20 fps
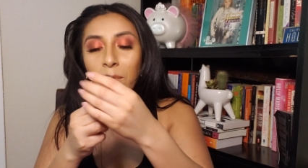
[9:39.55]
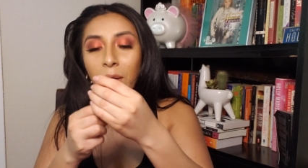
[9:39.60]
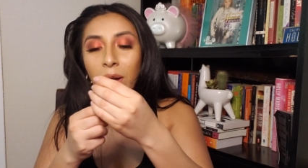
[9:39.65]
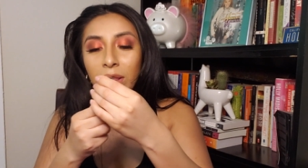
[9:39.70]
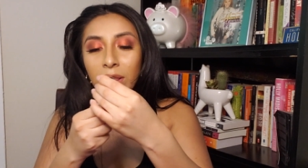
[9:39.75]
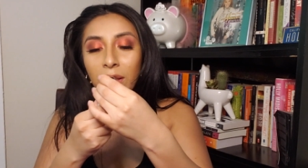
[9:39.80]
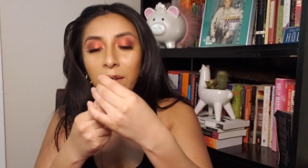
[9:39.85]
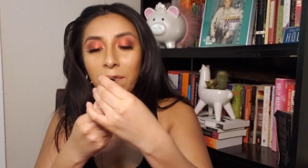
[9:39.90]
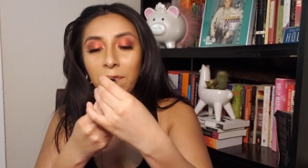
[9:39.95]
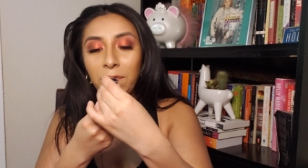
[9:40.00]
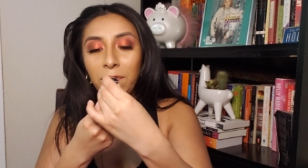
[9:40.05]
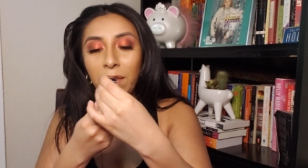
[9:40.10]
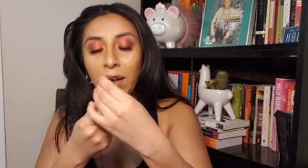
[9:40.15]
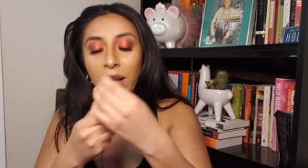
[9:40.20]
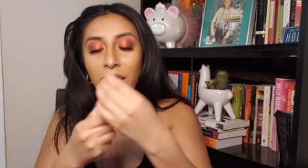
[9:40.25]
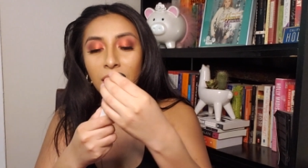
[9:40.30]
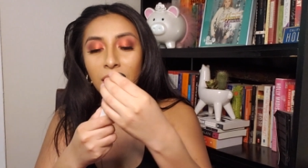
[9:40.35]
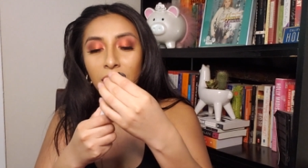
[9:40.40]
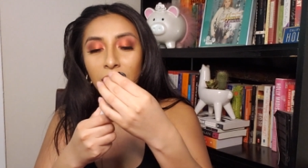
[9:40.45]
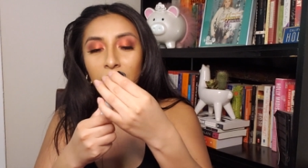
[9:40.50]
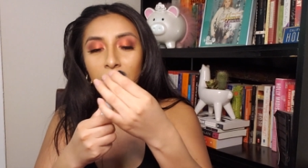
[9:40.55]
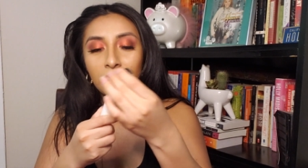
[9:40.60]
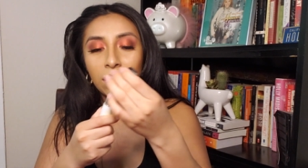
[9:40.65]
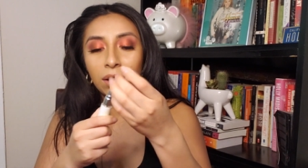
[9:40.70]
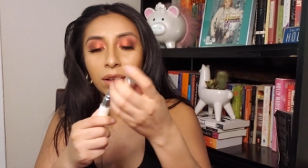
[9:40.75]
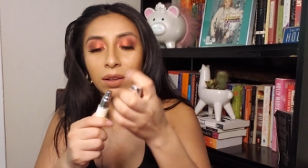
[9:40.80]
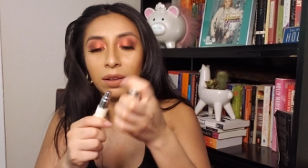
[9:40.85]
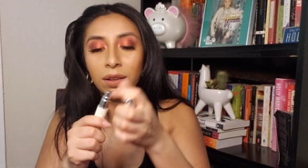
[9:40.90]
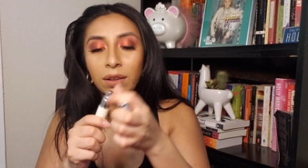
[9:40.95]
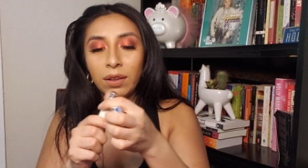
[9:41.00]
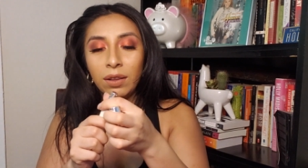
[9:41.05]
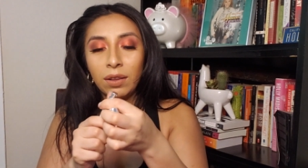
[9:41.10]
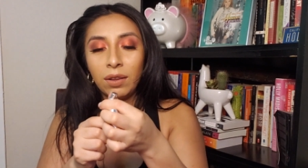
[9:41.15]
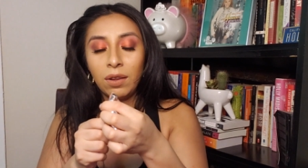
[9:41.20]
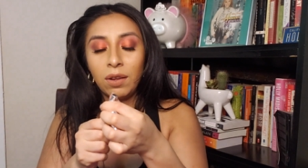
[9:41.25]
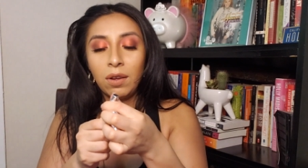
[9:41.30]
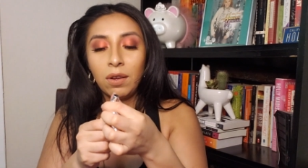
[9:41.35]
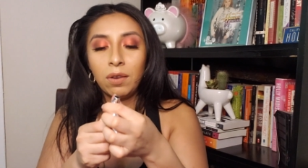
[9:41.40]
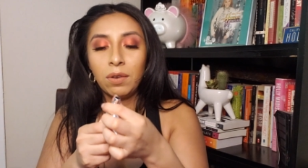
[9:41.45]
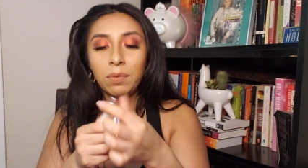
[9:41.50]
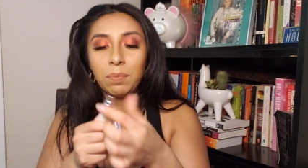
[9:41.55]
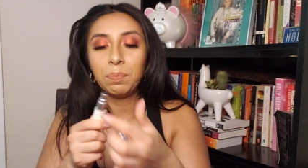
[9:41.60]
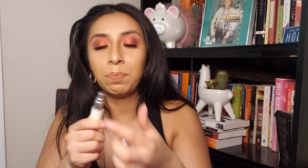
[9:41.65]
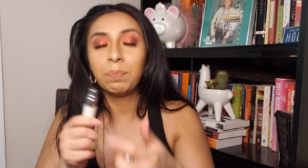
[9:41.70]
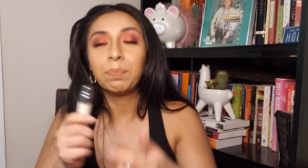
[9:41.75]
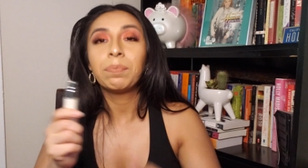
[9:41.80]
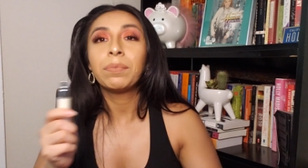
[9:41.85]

What the fuck? Oh.